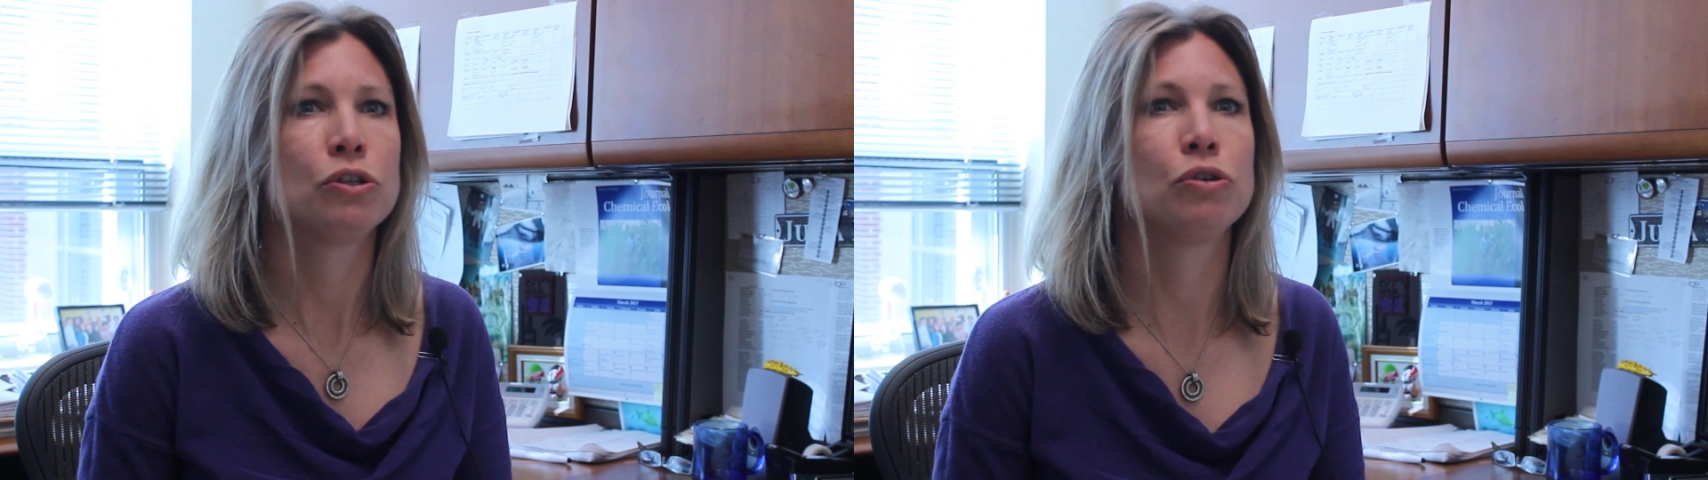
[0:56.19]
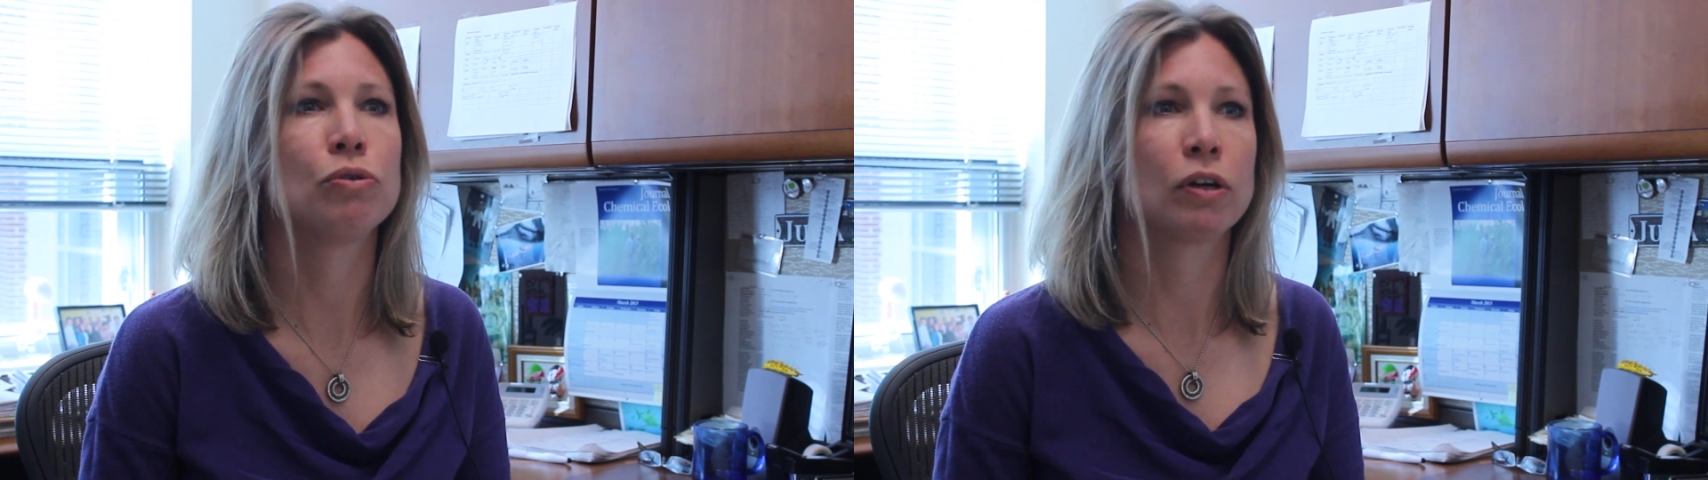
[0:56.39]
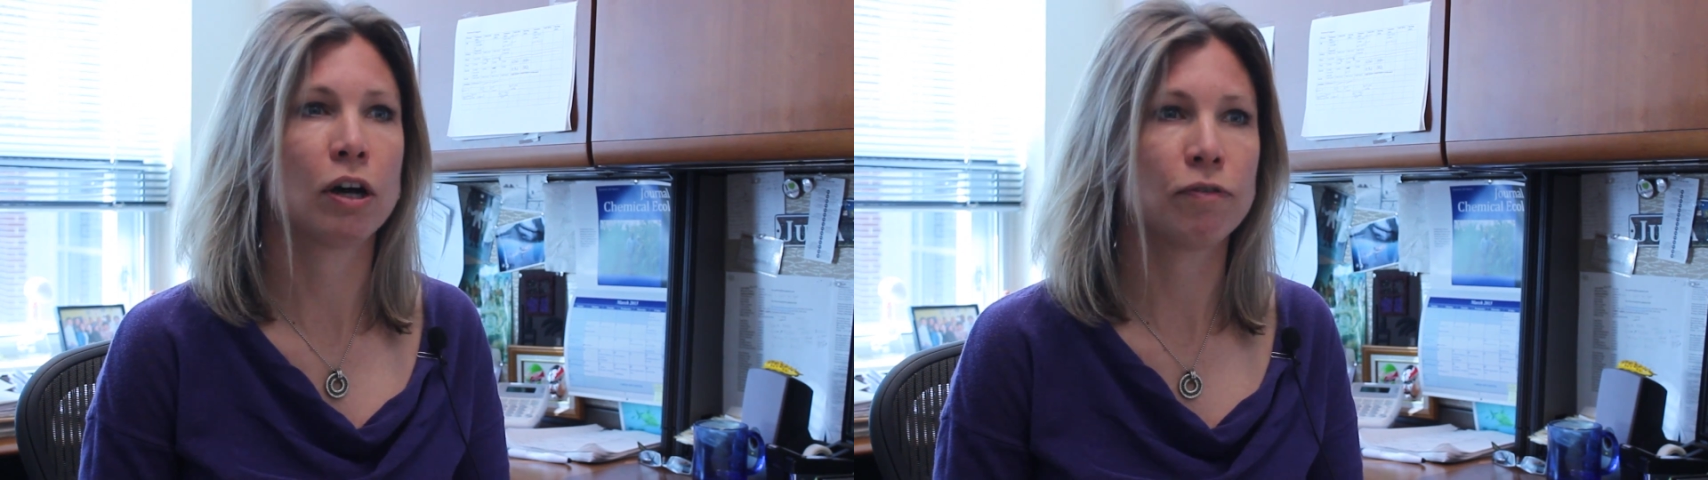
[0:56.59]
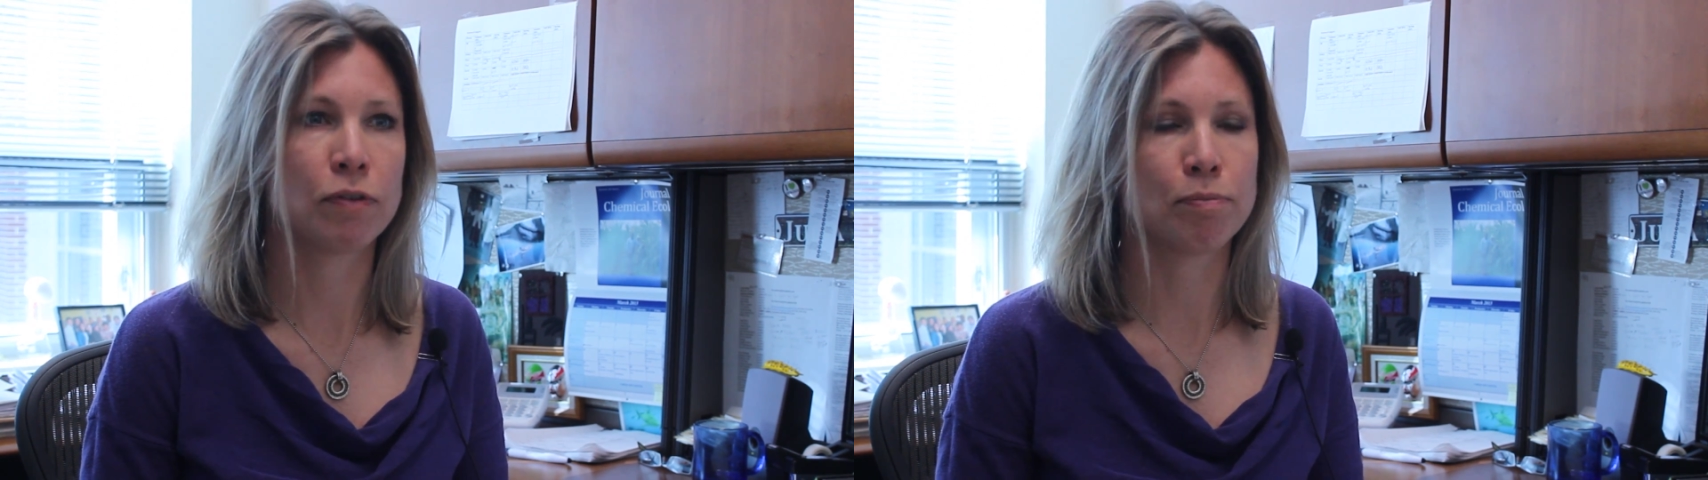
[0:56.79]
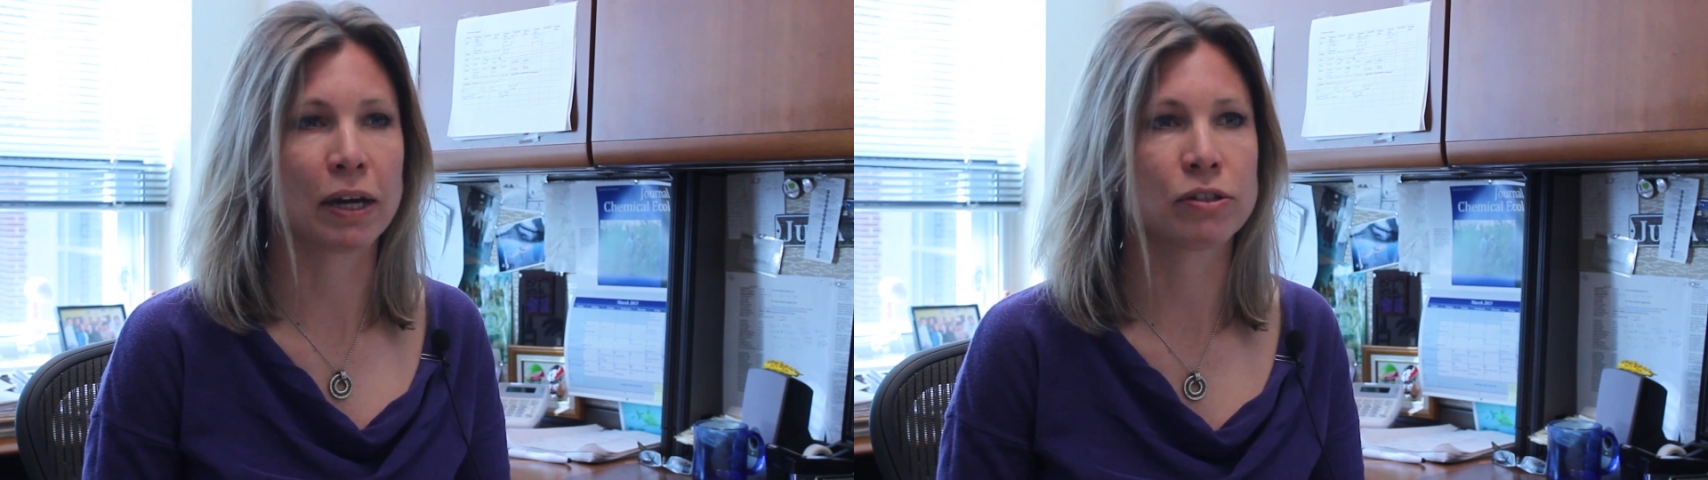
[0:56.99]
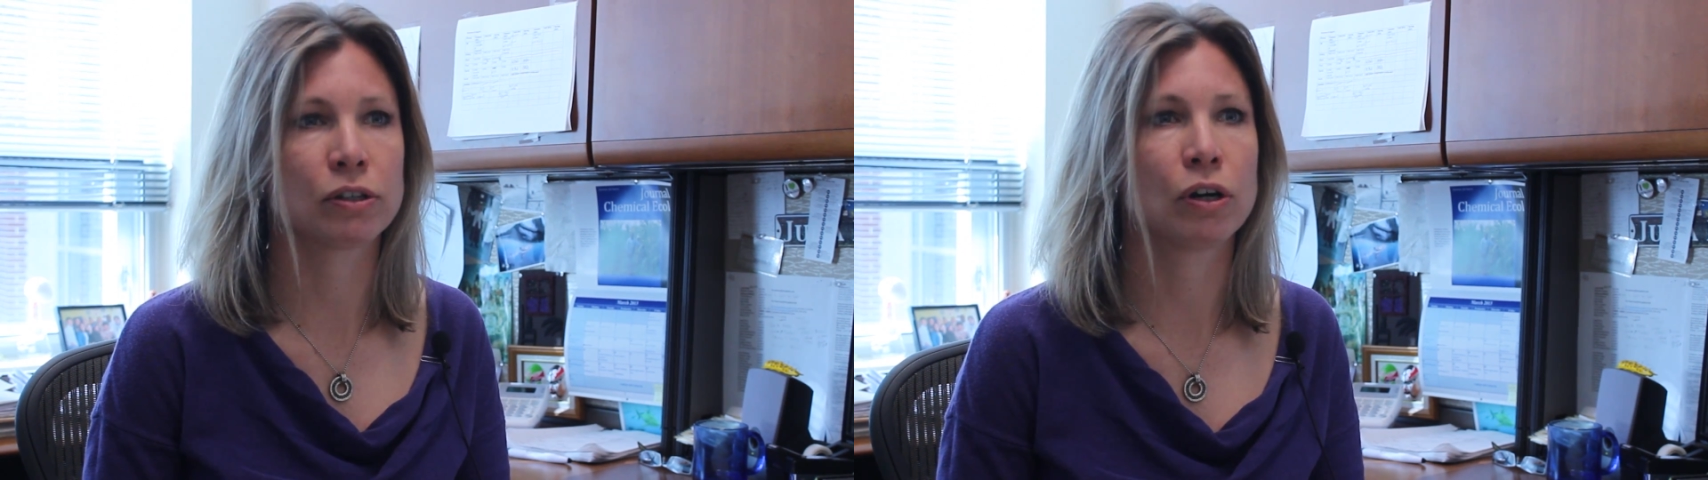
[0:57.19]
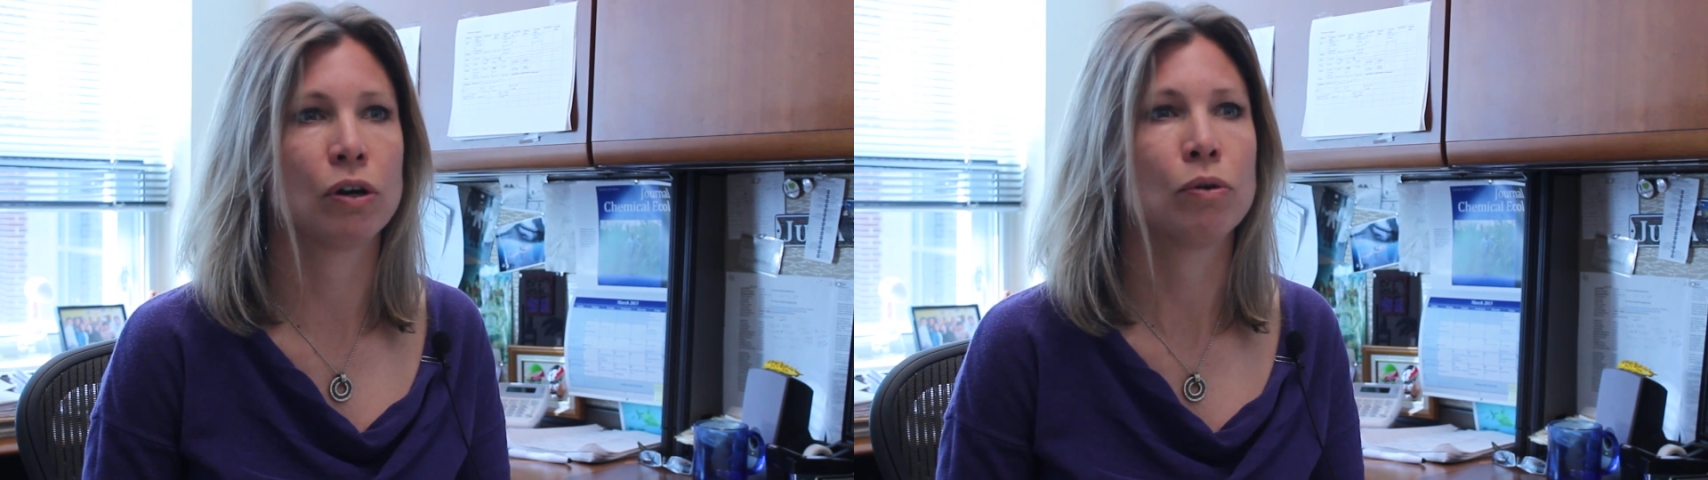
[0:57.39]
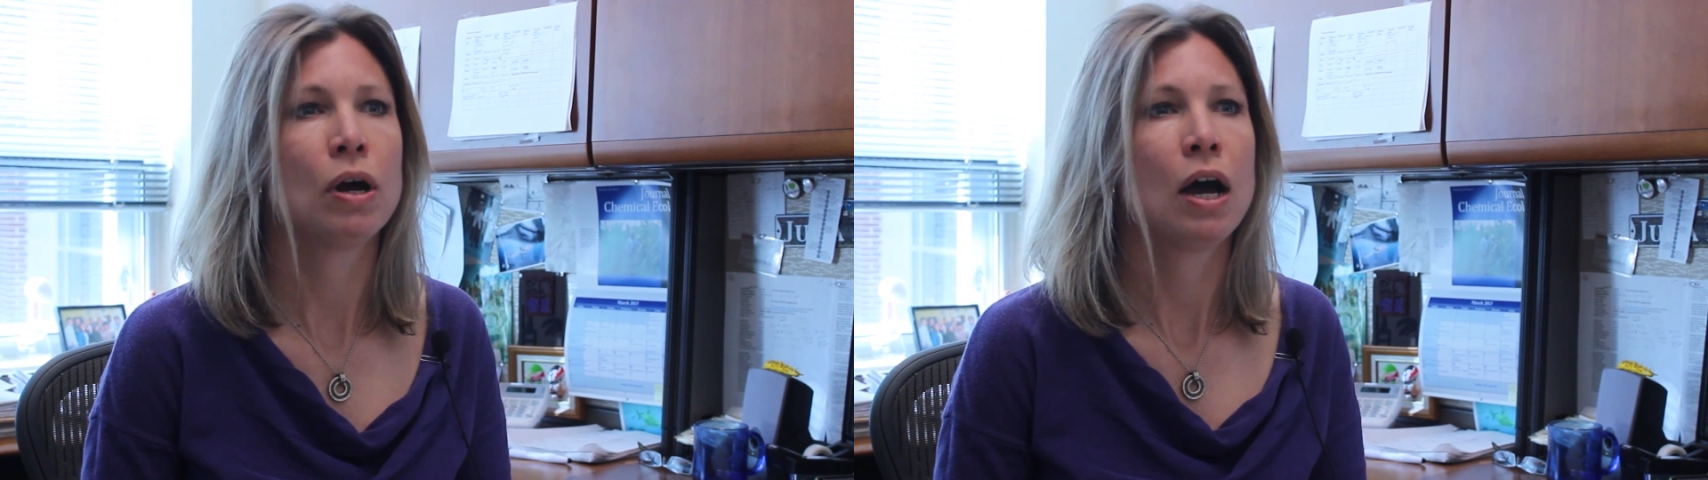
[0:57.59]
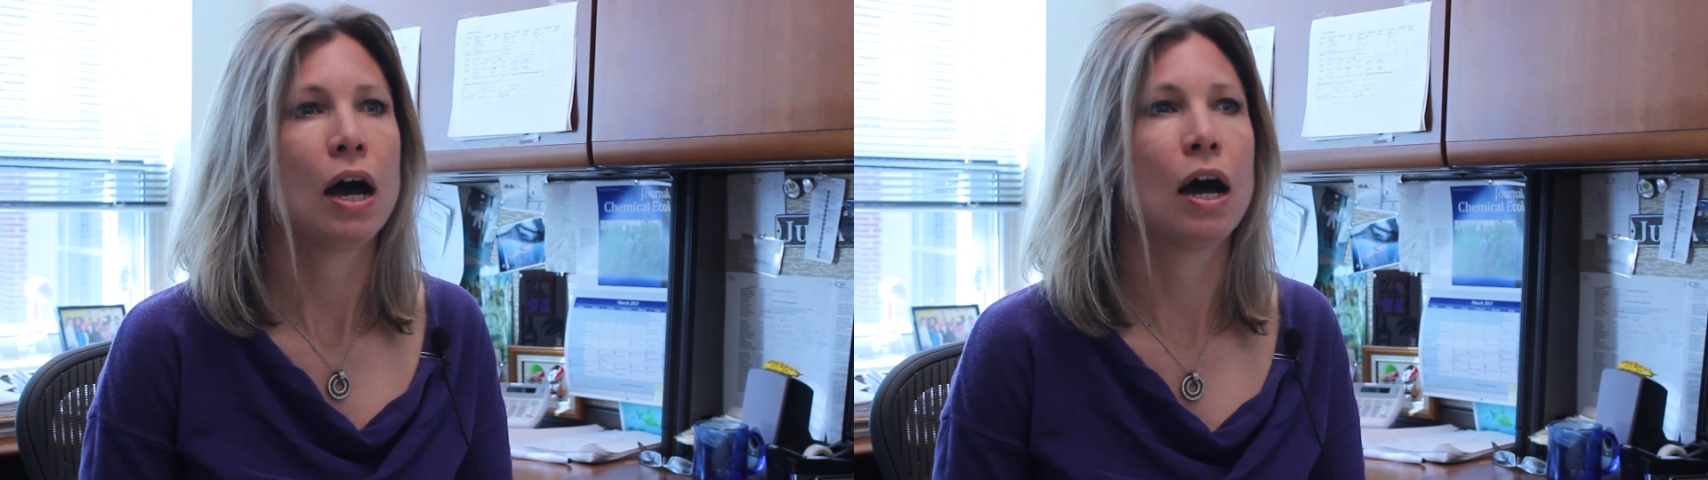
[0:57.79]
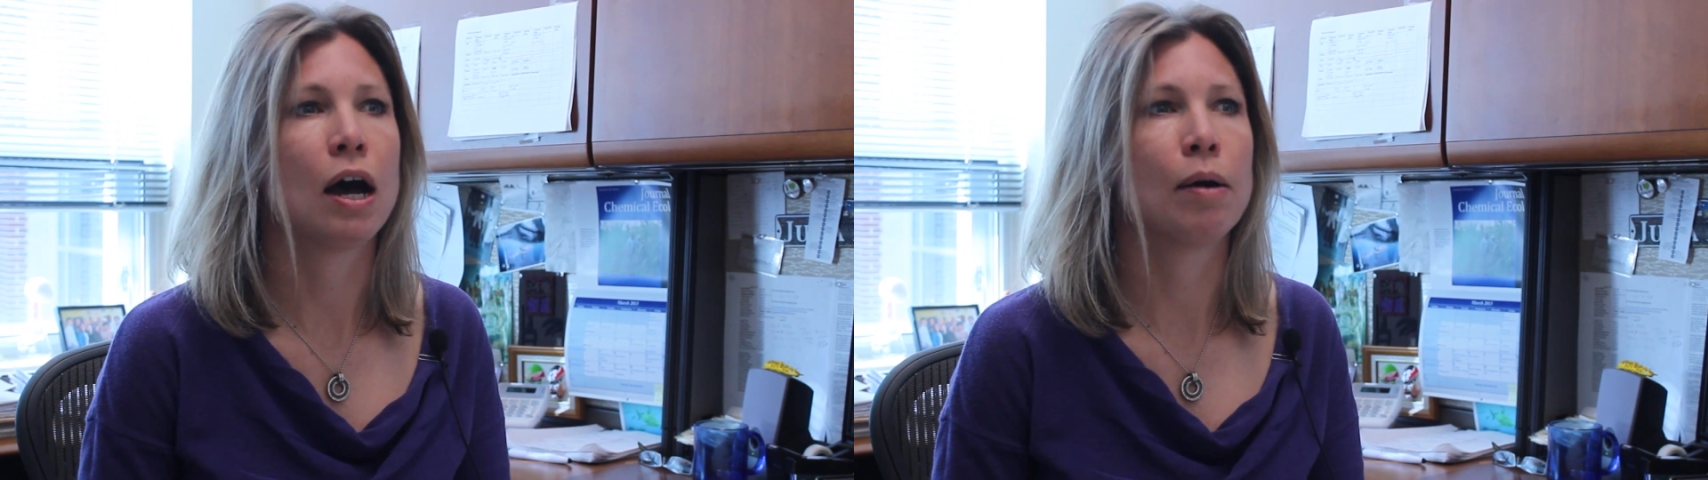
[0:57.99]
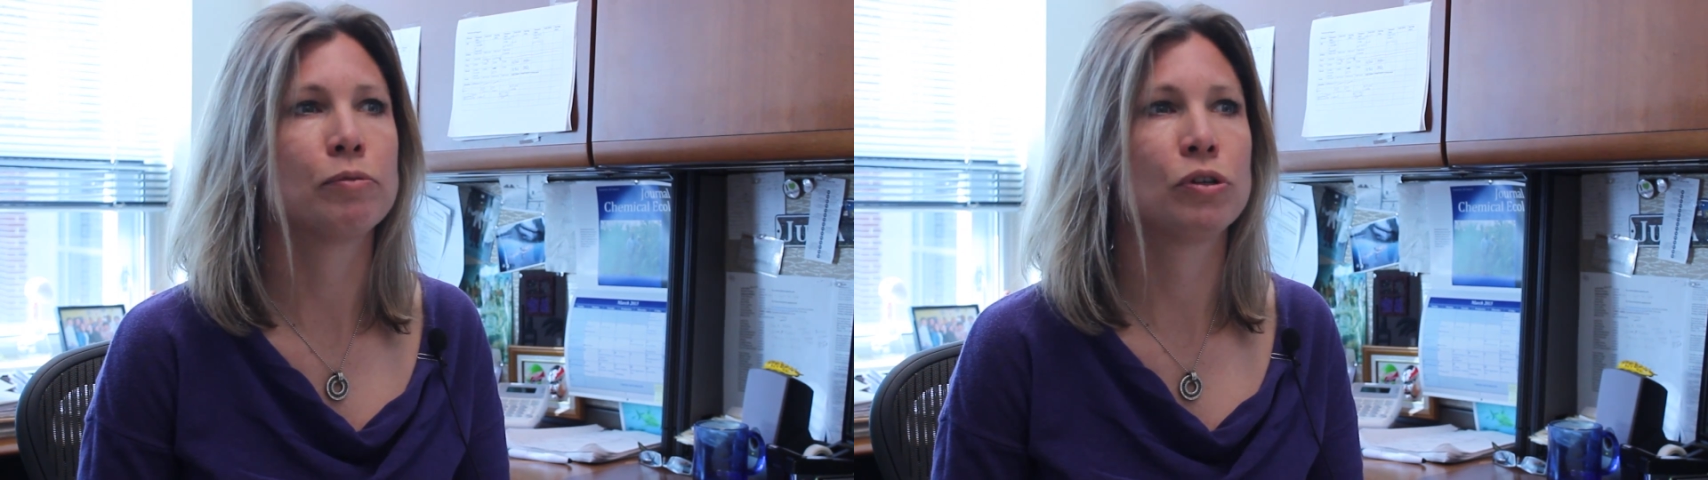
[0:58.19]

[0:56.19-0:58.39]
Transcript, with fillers: to the Gulf of Mexico um,